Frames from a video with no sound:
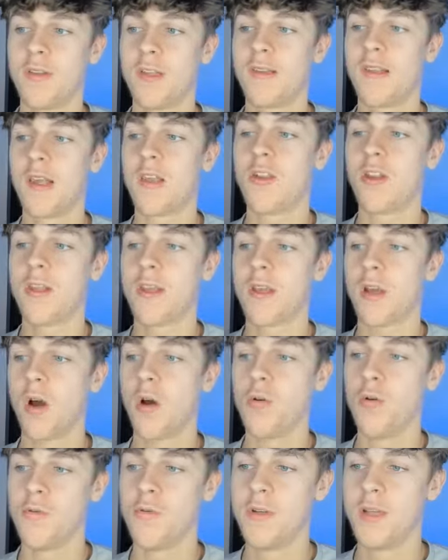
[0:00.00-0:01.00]
It's essentially
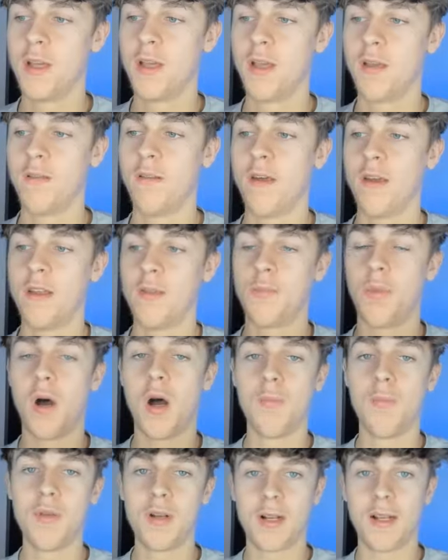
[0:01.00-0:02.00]
code that is
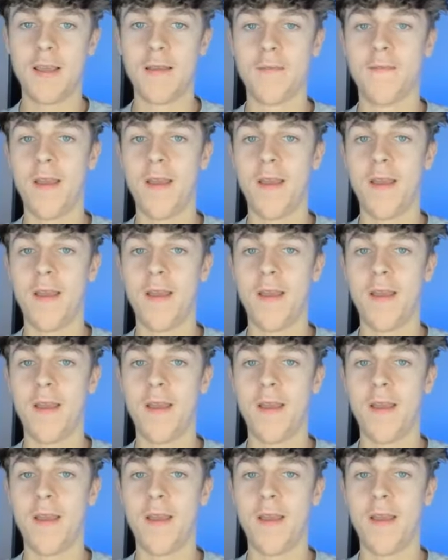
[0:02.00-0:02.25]
publicly